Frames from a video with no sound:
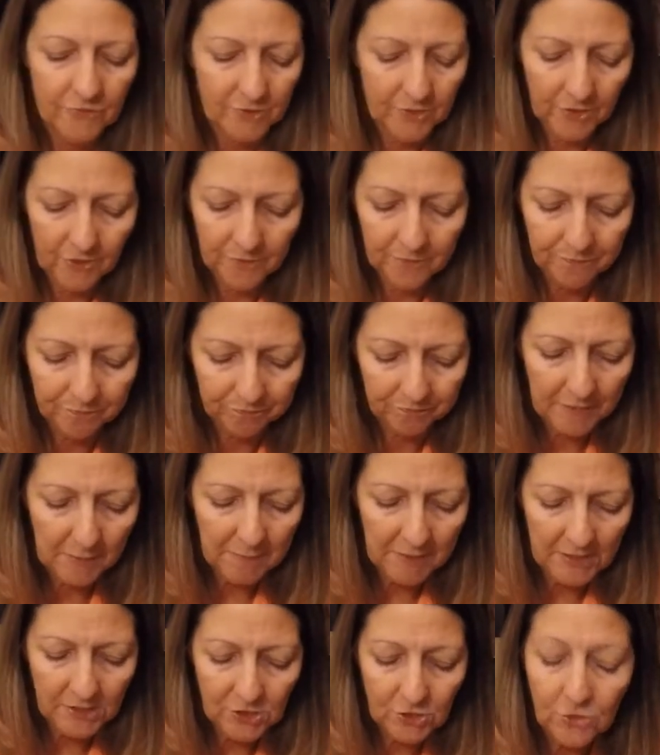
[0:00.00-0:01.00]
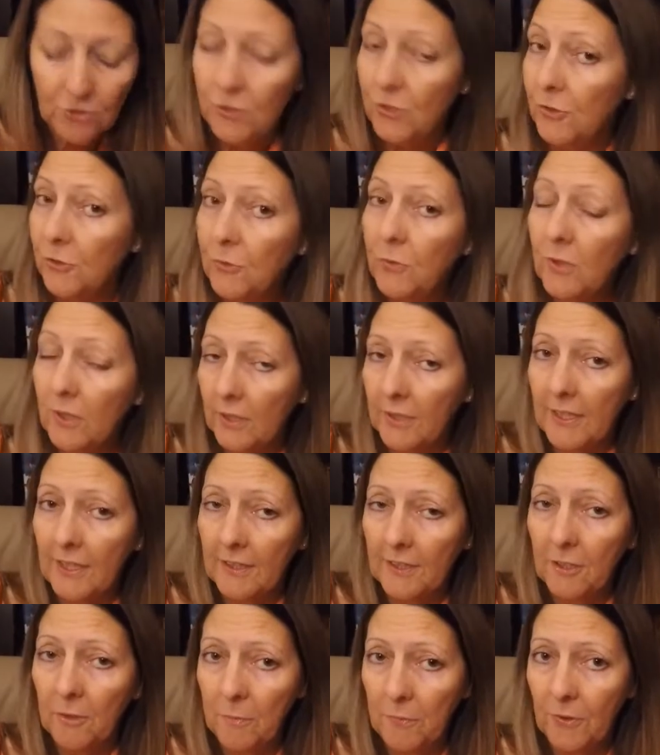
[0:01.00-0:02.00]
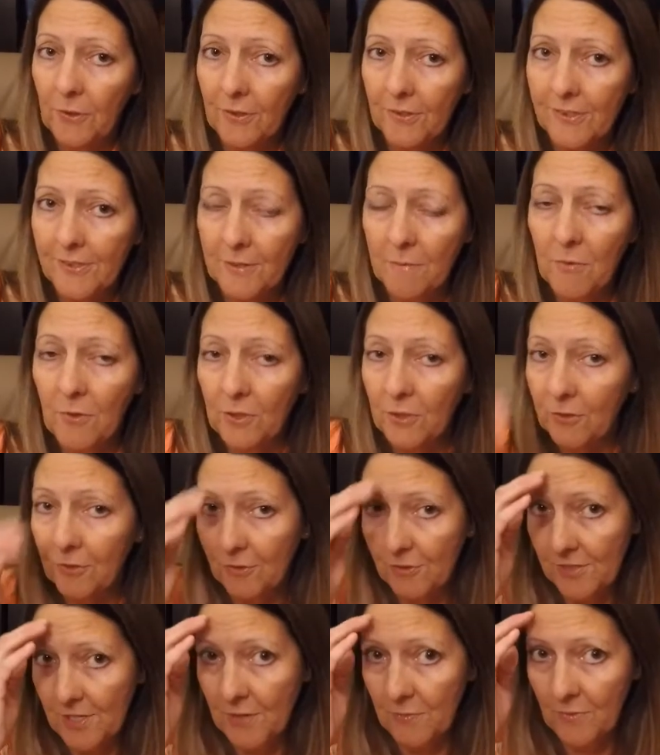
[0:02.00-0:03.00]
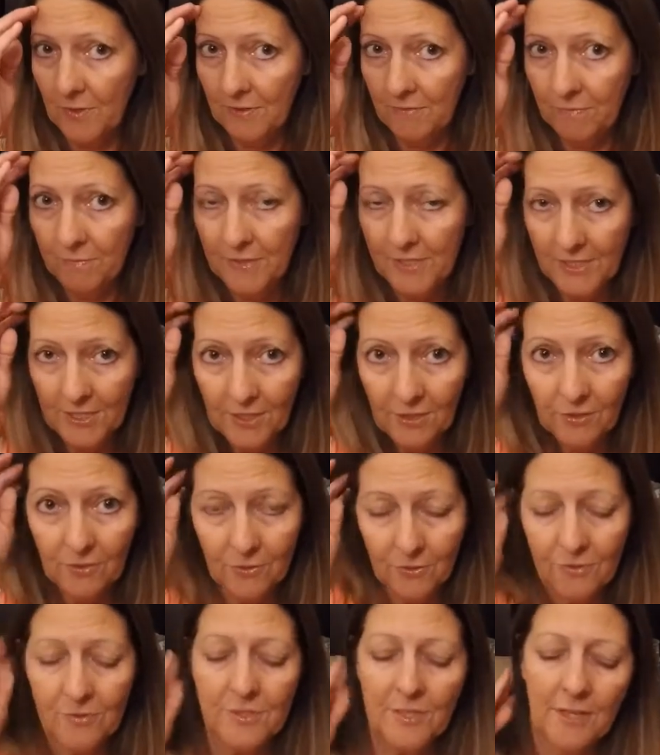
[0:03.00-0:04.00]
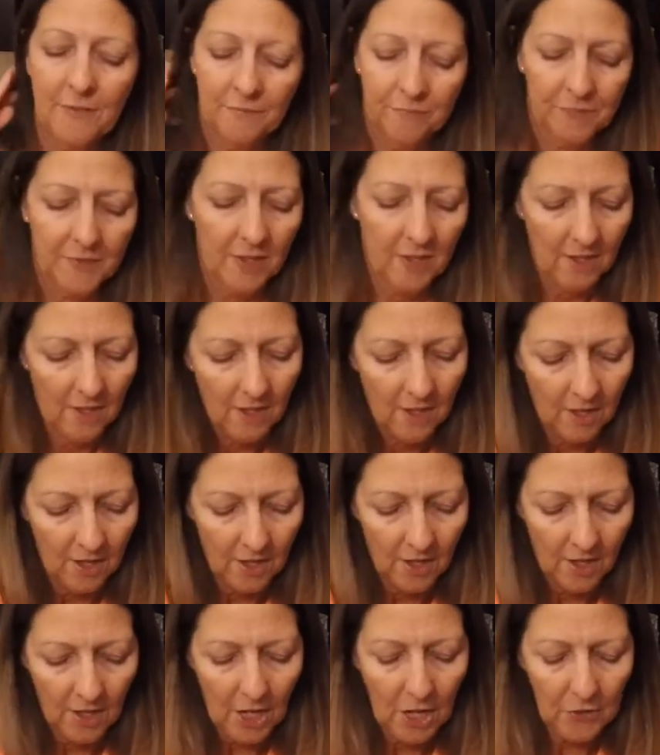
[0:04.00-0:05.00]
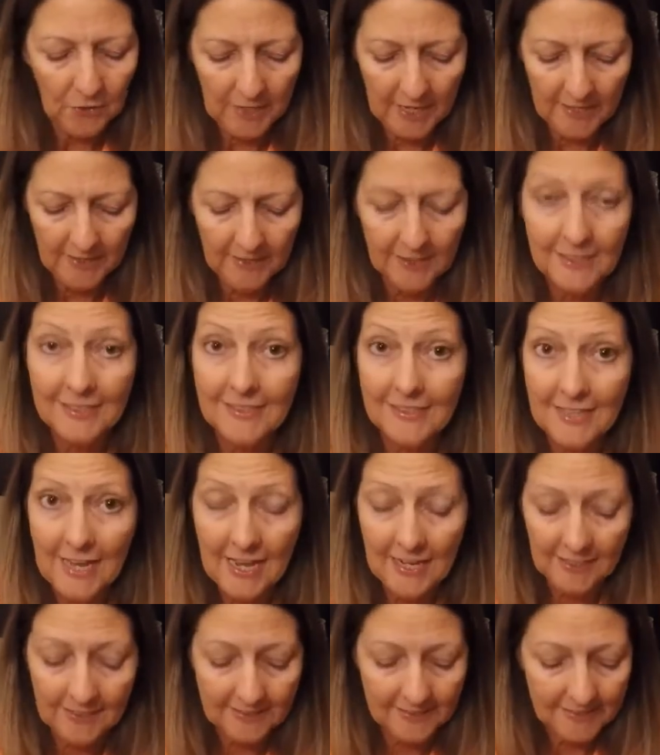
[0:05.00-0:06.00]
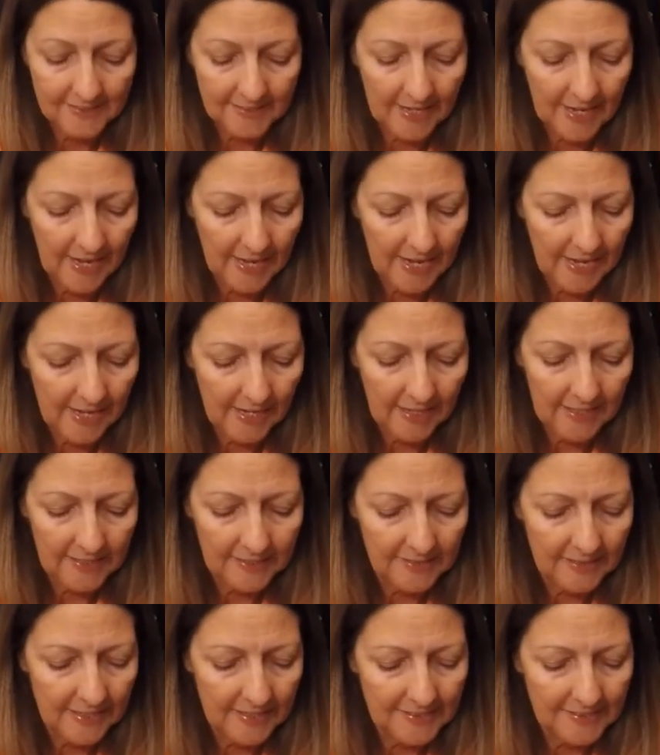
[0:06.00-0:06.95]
So, but you do get little perks the more you cruise on one particular cruise line. Okay, next is